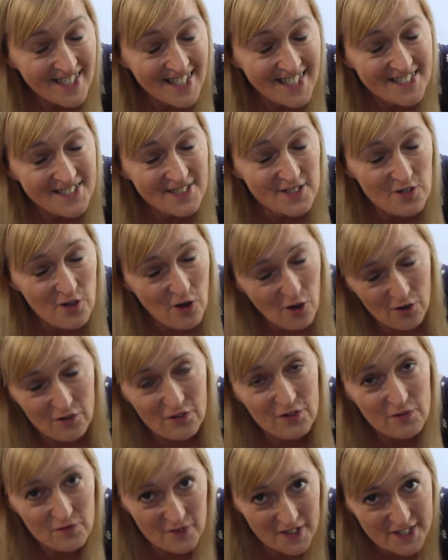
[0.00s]
is not
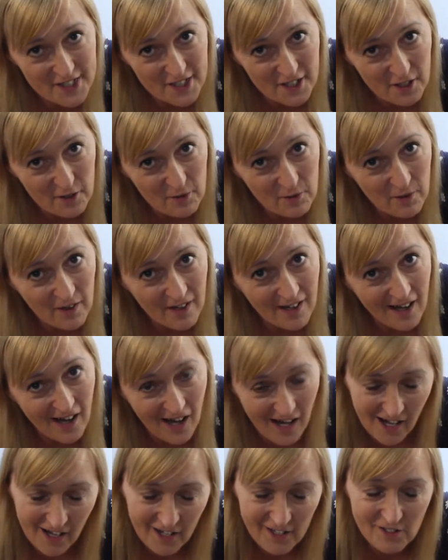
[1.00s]
the video
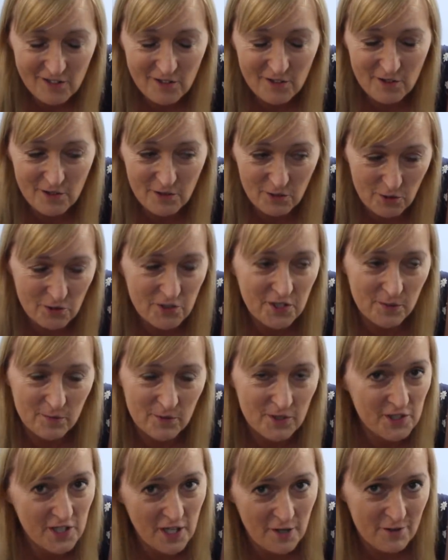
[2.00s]
I thought it
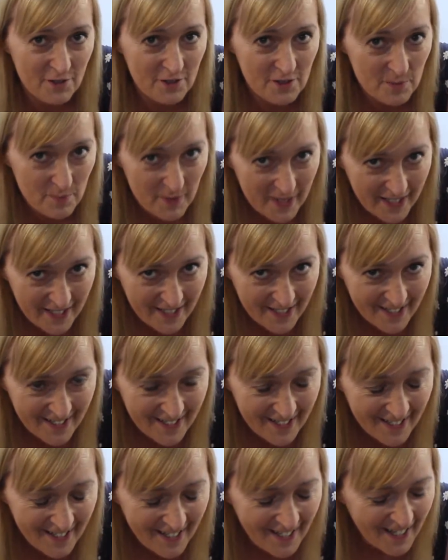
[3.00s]
was going to be.
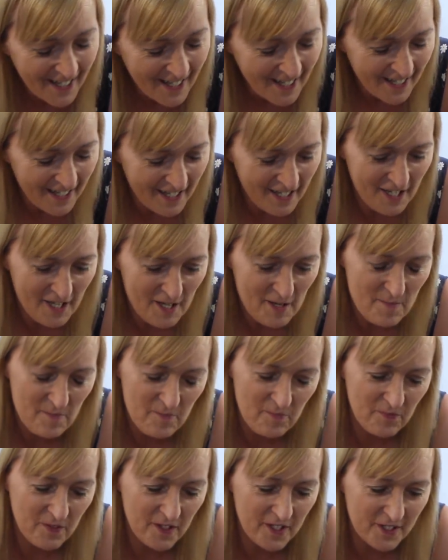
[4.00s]

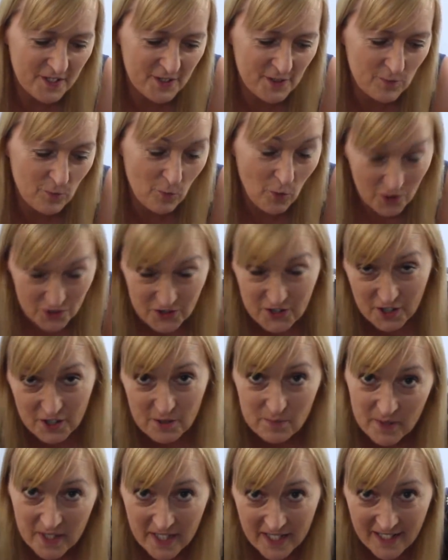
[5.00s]
Um, this was going
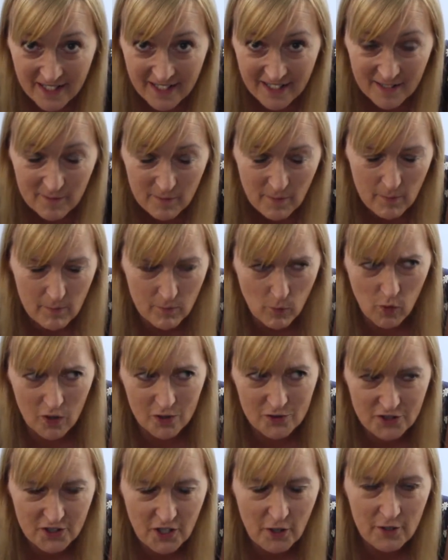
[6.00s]
to be
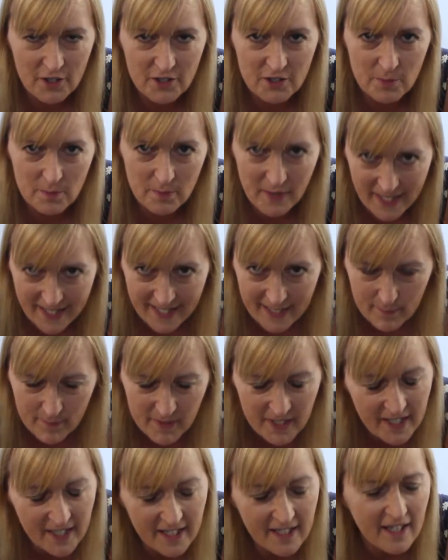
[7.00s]
was going to be
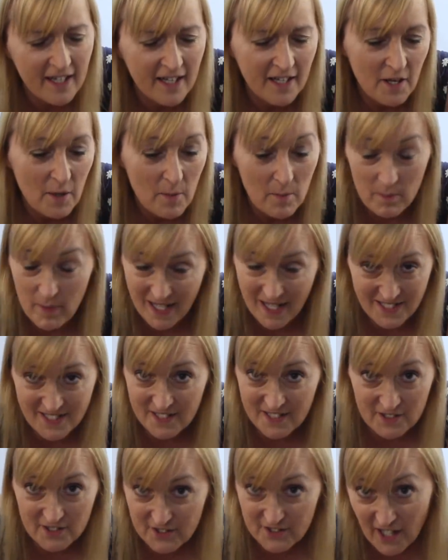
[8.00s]
me
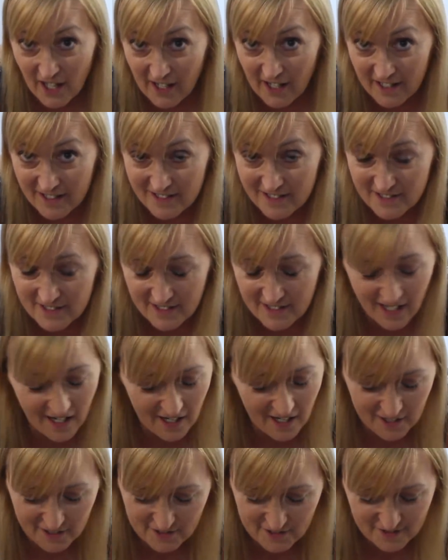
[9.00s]
bending the sides.
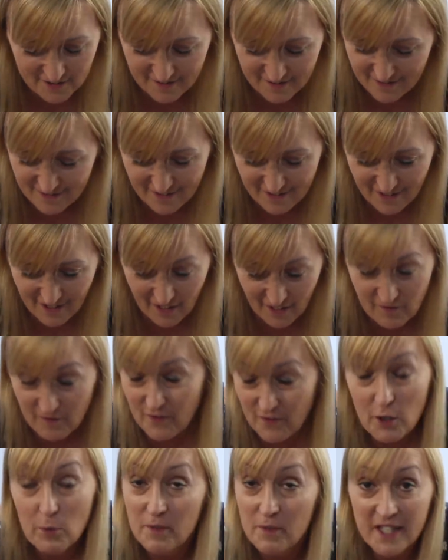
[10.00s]
I'd I'd
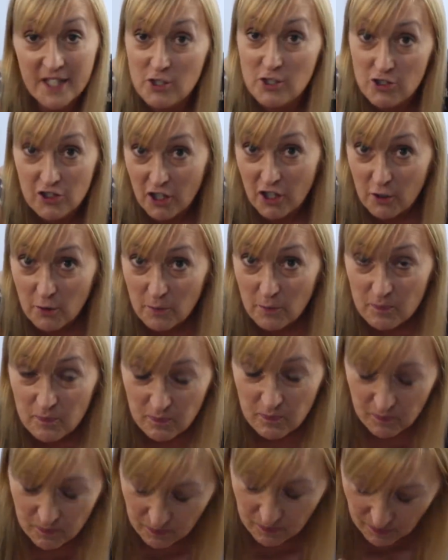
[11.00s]
filmed the intro,
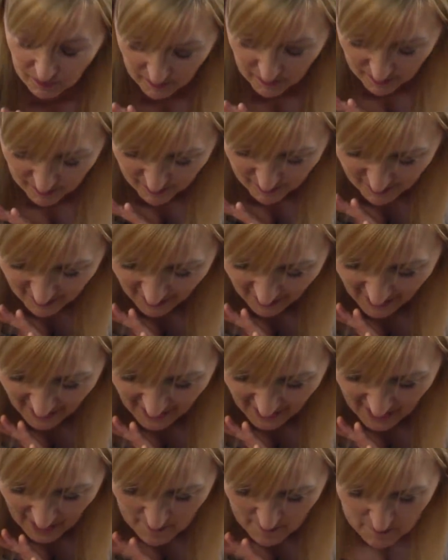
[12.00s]

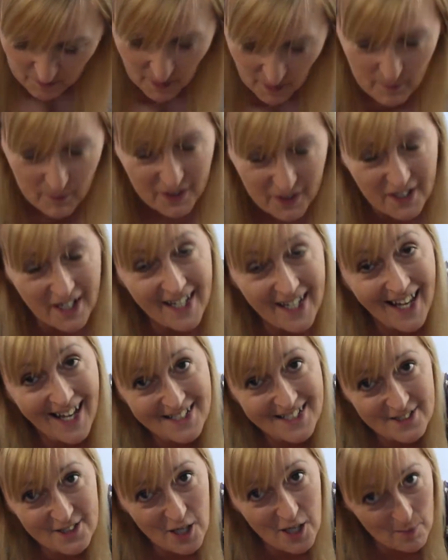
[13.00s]
um, but I
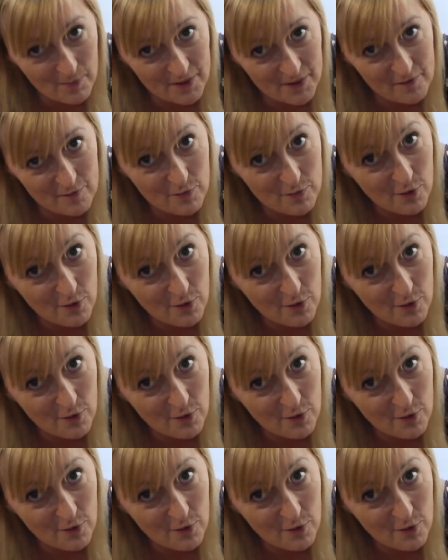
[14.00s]
had a couple of